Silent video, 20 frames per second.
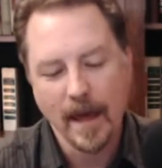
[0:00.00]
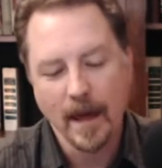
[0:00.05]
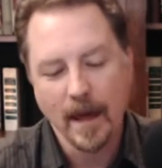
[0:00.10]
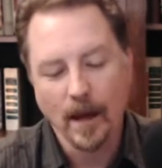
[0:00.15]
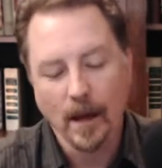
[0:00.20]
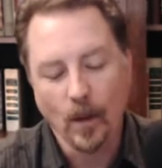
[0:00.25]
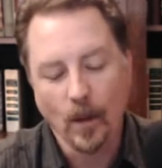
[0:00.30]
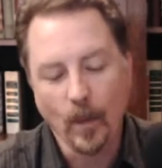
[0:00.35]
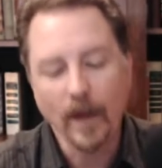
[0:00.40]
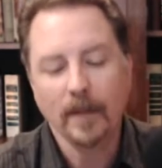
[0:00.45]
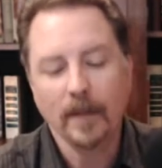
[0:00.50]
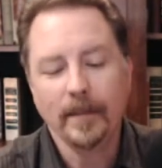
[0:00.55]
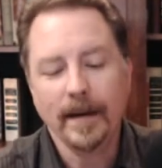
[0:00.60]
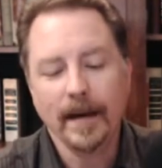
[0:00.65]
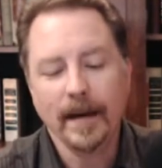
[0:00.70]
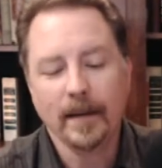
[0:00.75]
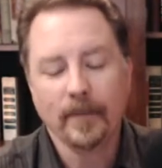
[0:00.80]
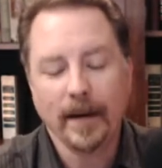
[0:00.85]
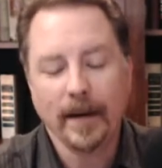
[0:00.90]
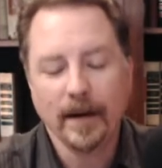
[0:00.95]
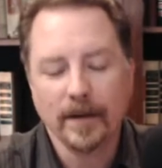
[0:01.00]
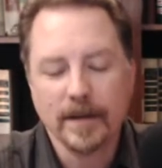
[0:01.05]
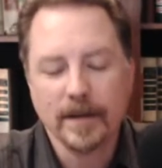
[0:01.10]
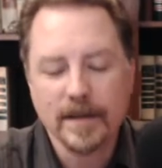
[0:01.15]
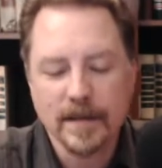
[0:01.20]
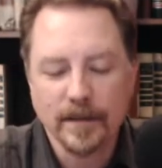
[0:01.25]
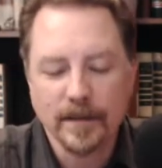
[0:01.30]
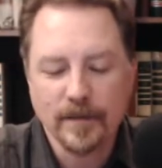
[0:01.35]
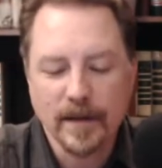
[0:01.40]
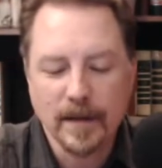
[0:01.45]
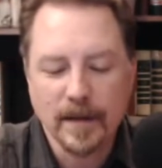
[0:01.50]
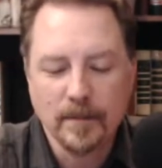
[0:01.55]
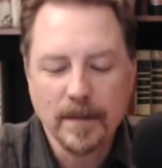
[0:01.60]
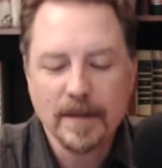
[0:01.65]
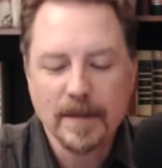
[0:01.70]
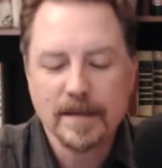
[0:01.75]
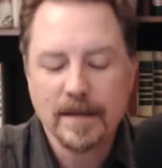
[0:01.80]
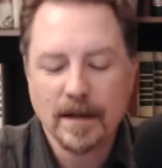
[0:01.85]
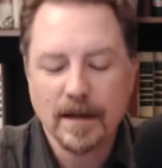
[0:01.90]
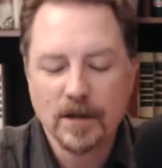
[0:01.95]
Well meaning parents of the
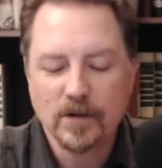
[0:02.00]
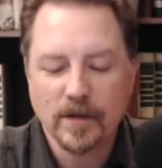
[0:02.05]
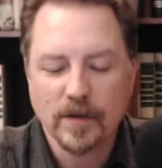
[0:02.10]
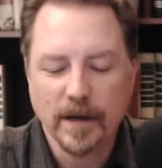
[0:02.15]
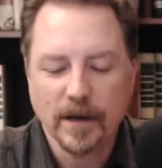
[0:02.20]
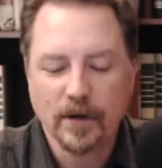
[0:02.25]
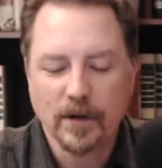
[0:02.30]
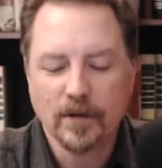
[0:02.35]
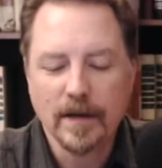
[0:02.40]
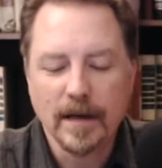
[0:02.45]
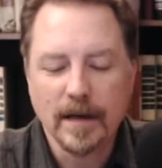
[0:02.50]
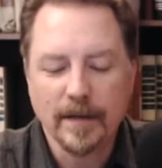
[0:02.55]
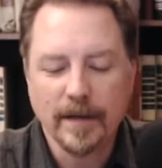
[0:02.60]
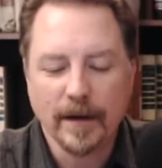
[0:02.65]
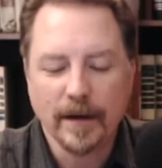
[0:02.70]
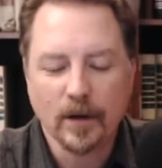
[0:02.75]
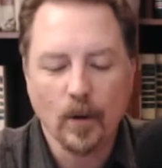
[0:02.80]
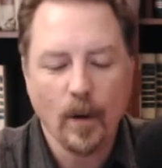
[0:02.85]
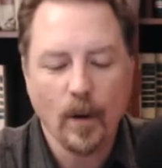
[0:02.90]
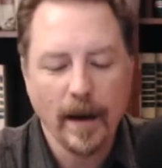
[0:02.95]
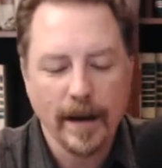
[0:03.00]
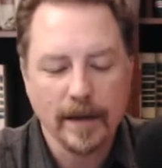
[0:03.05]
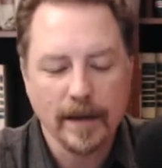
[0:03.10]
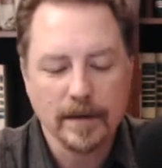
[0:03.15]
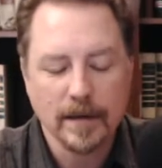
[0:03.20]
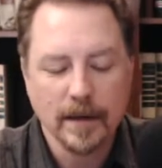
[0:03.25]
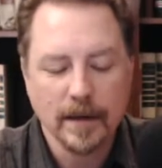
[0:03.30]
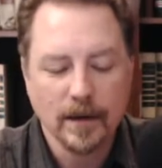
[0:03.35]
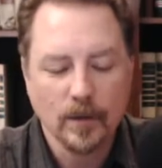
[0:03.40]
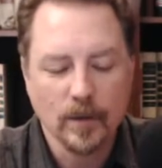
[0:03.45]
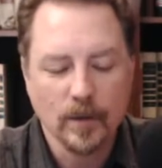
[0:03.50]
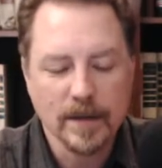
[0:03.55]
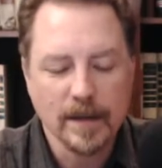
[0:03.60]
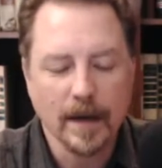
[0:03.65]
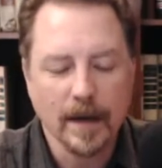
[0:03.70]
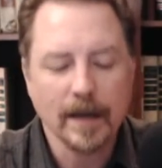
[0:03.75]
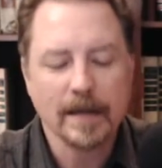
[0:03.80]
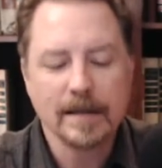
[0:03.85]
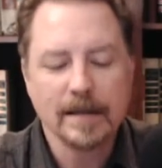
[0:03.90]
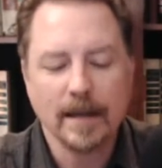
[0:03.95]
mid century agreed that quiet was
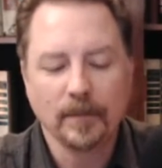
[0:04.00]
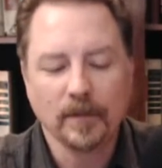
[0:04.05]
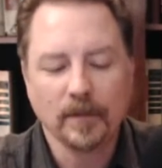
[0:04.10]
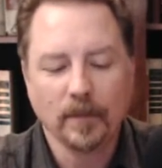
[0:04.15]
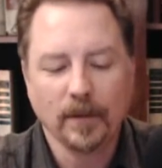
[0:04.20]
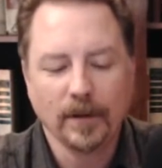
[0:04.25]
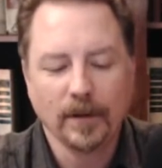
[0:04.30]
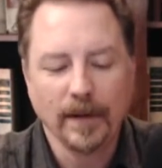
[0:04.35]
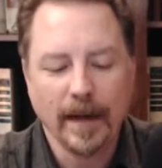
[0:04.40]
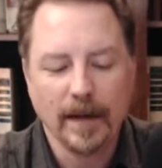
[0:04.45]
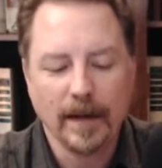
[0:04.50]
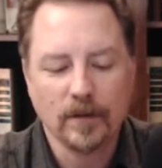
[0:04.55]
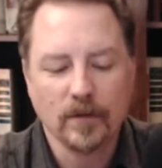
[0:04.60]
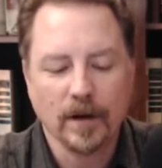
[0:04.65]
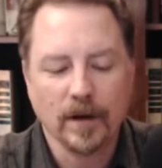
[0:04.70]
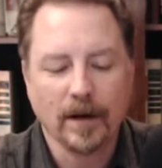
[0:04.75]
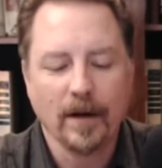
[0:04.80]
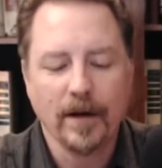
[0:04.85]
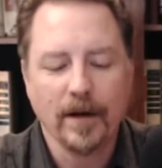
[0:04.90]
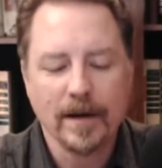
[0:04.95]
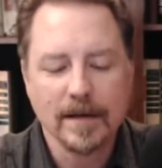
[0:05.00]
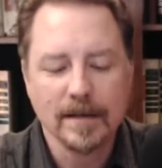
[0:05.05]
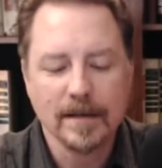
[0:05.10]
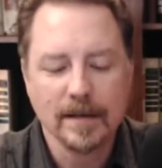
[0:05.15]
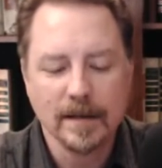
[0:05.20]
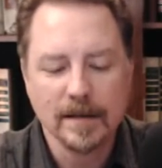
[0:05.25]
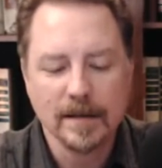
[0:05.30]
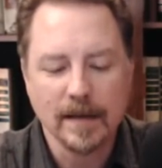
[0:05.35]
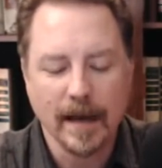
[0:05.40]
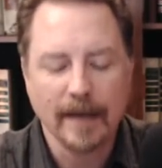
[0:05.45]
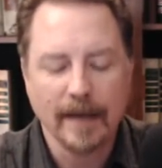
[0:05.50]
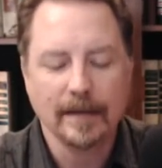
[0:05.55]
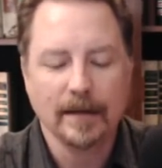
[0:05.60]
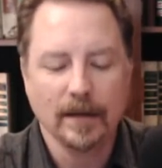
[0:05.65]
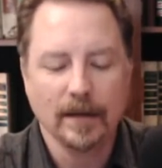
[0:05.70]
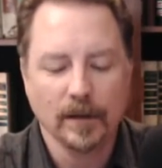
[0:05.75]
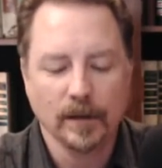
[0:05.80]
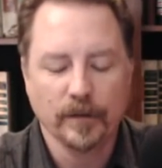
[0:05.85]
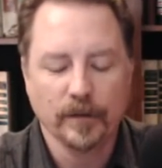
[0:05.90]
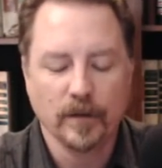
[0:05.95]
unacceptable and gregariousness
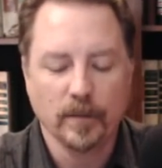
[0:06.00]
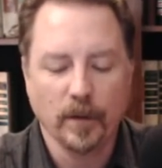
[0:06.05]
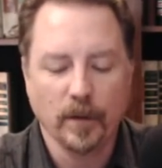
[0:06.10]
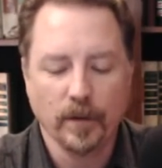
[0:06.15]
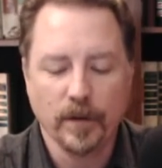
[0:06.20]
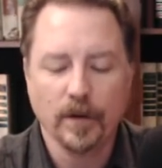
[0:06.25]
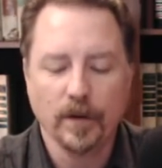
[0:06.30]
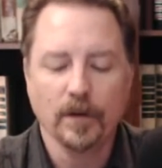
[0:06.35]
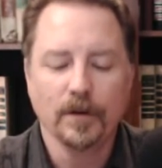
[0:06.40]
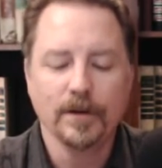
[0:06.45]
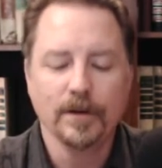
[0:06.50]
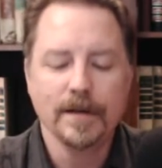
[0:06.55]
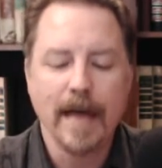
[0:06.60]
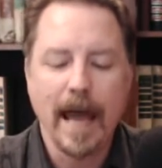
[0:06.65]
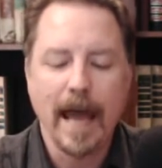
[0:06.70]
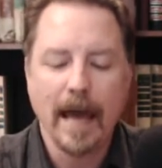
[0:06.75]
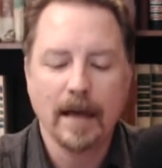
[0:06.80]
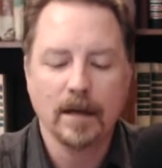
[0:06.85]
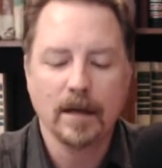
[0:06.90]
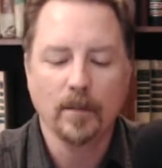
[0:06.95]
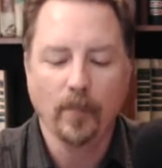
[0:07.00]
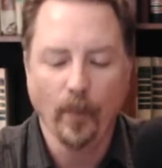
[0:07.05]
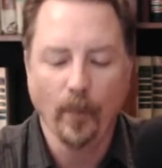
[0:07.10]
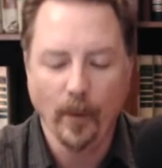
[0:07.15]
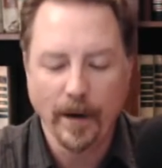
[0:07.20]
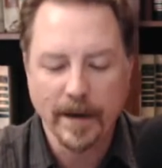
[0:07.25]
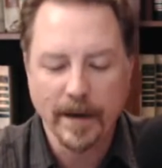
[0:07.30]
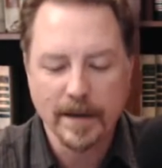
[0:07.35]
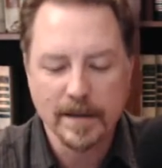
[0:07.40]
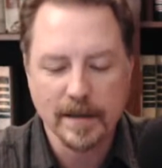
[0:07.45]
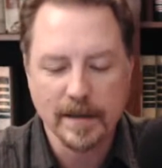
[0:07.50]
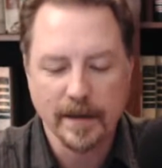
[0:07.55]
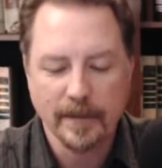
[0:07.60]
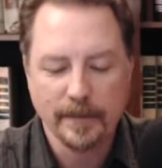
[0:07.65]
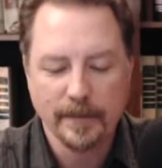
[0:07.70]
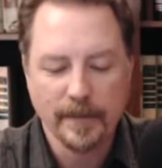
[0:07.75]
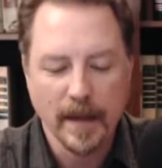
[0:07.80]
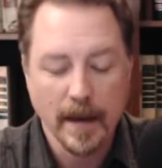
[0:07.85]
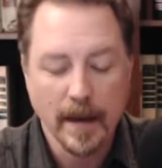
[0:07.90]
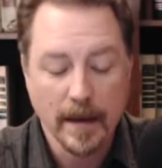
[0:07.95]
ideal for both girls and boys.
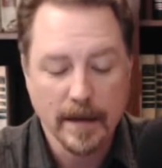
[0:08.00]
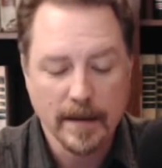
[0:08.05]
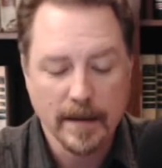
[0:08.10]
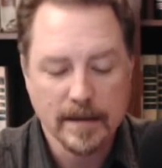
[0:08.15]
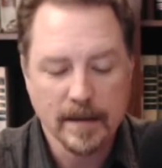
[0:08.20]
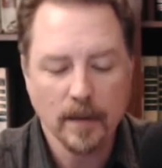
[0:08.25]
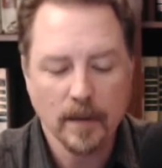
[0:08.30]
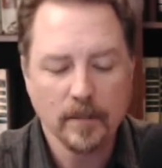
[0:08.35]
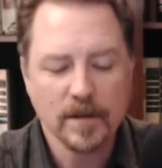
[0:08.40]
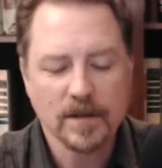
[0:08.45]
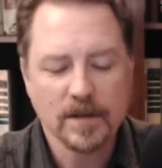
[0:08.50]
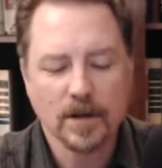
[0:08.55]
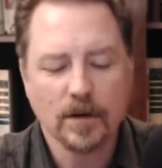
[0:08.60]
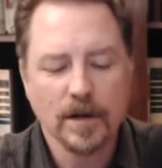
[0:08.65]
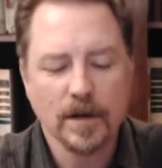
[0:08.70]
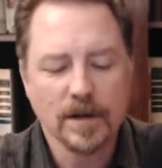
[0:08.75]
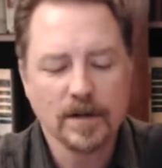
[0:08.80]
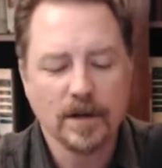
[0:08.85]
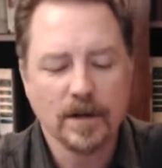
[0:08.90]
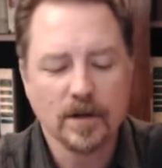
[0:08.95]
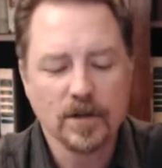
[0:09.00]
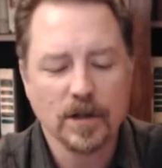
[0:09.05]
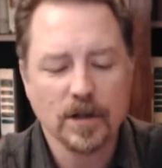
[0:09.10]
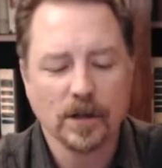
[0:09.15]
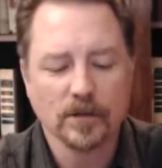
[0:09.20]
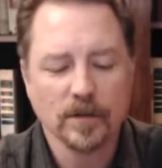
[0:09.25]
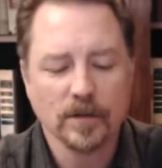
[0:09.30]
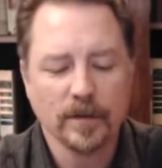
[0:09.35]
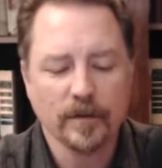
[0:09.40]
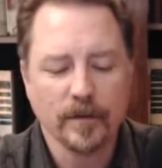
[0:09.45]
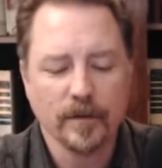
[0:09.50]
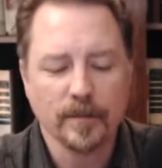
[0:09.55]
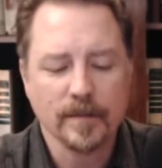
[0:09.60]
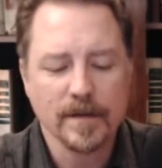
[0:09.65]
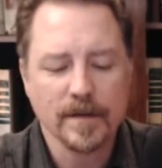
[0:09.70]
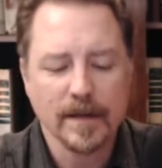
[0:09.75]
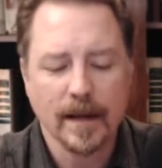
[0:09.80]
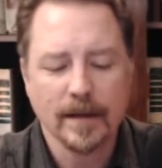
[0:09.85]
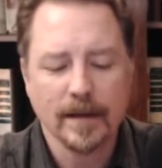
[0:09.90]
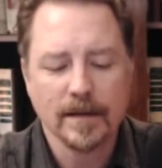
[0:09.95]
Some discouraged their children from
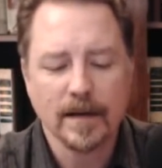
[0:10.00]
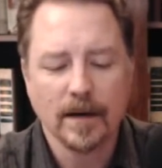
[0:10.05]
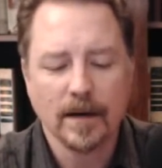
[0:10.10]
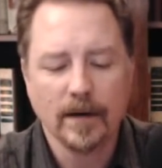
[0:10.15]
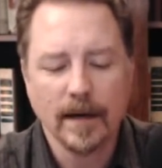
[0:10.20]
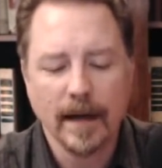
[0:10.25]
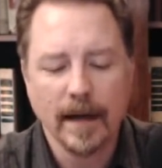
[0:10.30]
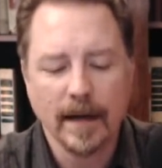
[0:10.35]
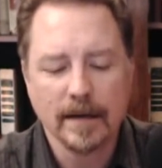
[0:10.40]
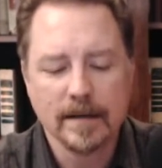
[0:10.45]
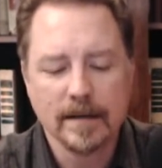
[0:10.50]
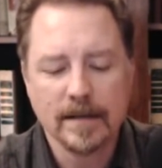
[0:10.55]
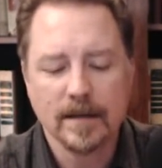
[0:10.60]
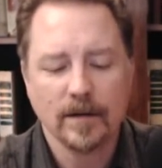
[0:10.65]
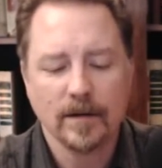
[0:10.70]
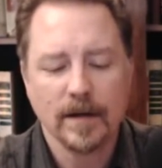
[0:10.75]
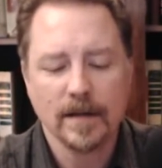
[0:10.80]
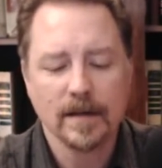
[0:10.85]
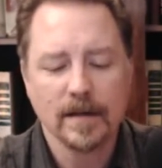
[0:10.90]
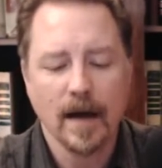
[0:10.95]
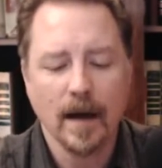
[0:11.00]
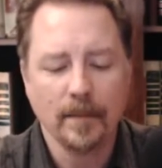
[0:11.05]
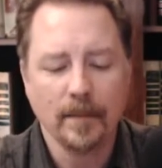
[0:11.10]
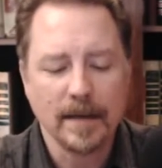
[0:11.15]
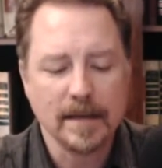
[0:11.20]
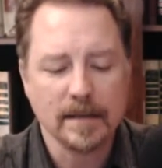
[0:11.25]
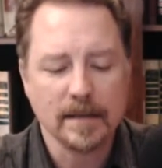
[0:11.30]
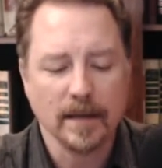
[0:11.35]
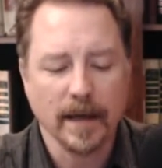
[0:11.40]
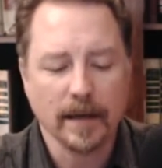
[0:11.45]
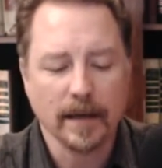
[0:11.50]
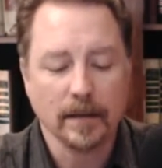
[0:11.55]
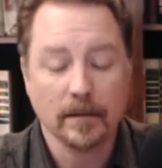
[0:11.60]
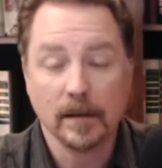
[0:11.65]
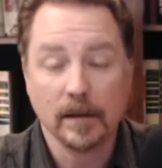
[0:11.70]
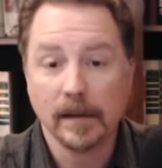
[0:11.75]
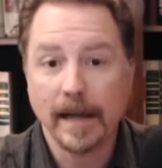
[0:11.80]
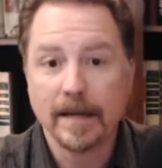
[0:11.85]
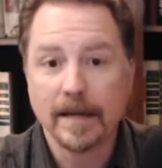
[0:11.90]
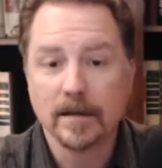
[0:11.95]
solitary and serious hobbies like
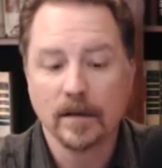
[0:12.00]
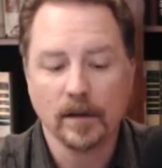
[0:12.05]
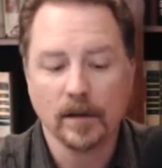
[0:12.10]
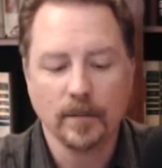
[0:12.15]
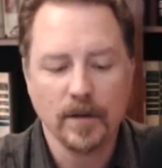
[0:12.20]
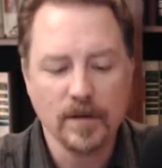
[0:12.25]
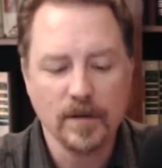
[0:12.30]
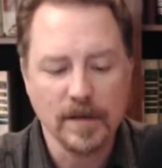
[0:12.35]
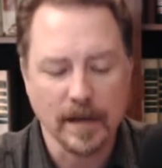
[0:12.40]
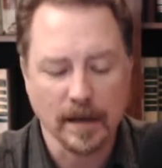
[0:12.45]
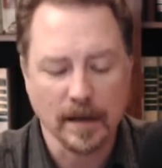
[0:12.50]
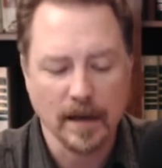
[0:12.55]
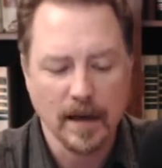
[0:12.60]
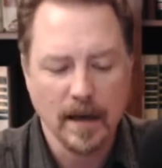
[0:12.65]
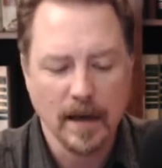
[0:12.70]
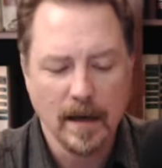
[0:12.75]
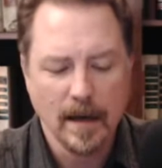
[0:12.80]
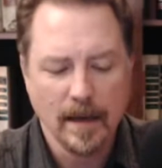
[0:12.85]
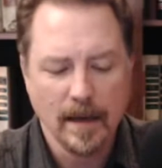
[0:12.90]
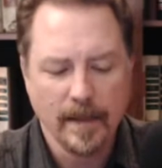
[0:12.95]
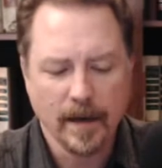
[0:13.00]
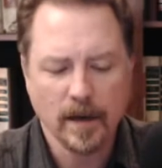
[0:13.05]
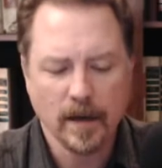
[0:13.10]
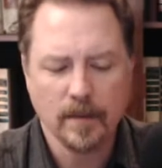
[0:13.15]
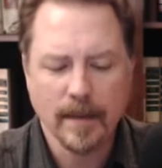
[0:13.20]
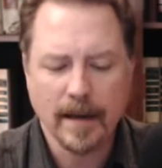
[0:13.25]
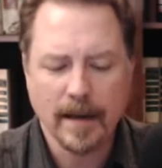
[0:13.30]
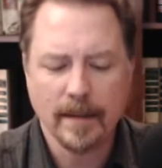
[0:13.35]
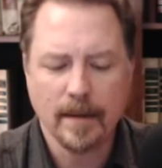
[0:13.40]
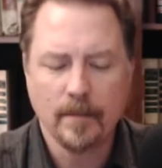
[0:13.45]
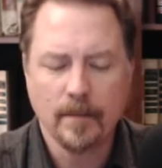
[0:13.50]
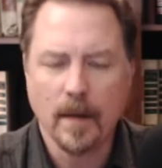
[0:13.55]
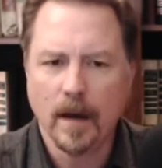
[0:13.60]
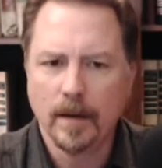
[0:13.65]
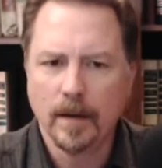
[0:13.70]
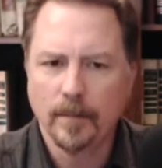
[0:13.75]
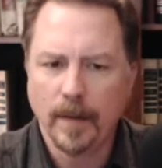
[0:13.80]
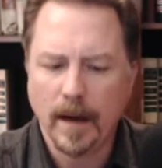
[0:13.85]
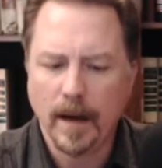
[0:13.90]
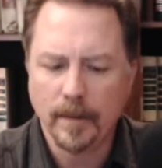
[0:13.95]
classical music that could make them
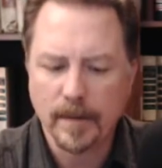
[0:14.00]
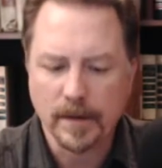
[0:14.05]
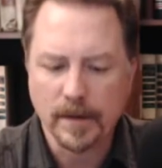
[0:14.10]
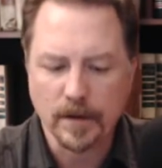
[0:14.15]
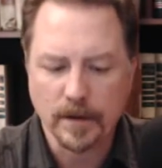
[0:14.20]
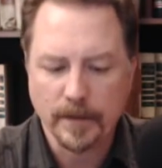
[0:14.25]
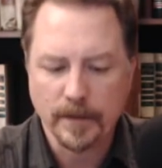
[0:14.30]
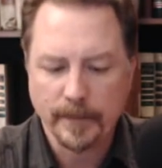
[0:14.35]
unpopular.